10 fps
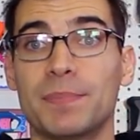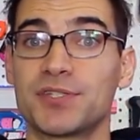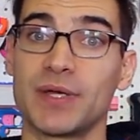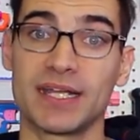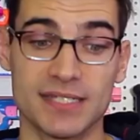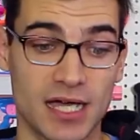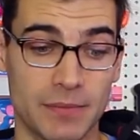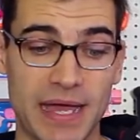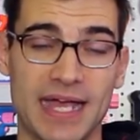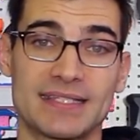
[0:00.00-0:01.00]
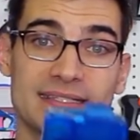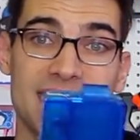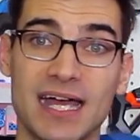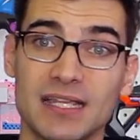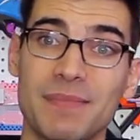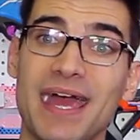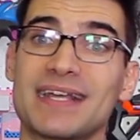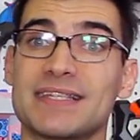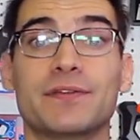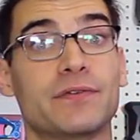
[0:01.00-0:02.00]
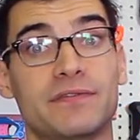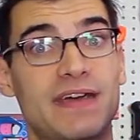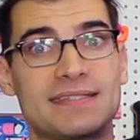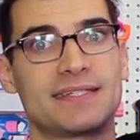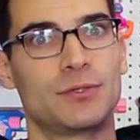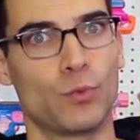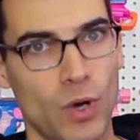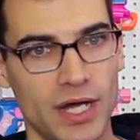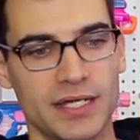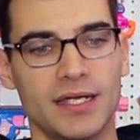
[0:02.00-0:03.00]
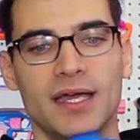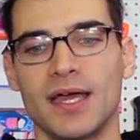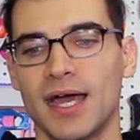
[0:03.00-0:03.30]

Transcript: between Katana mags and Talon mags if you've invested in one.